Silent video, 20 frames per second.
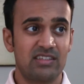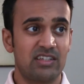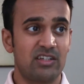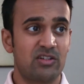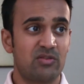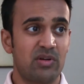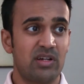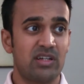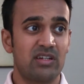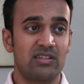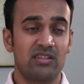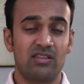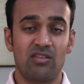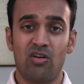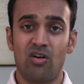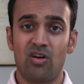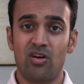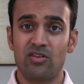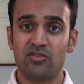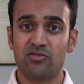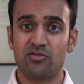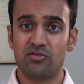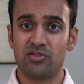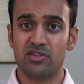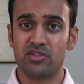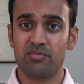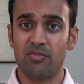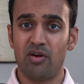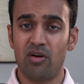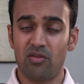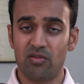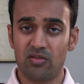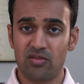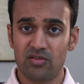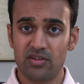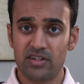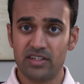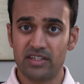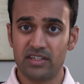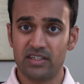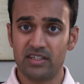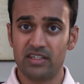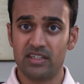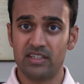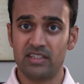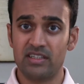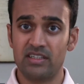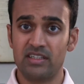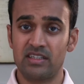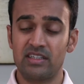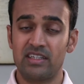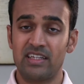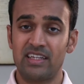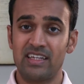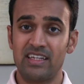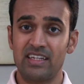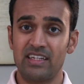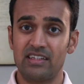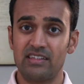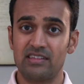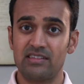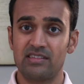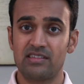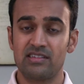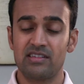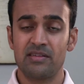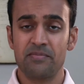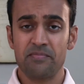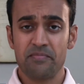it can create a large or small hernia in kids.